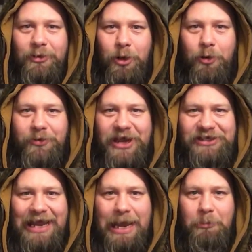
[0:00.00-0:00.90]
Odin takes
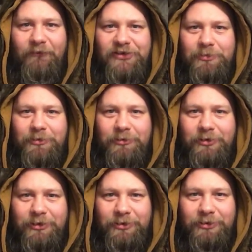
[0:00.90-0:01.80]
the hammer of
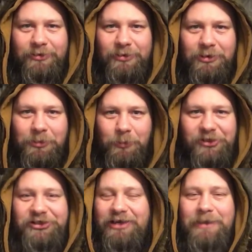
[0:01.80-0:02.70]
invincibility,
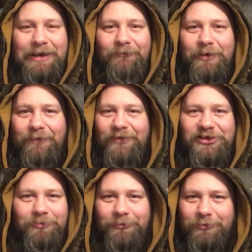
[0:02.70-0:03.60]
which didn't make him very
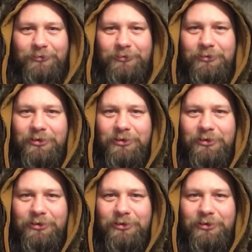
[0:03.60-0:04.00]
invincible,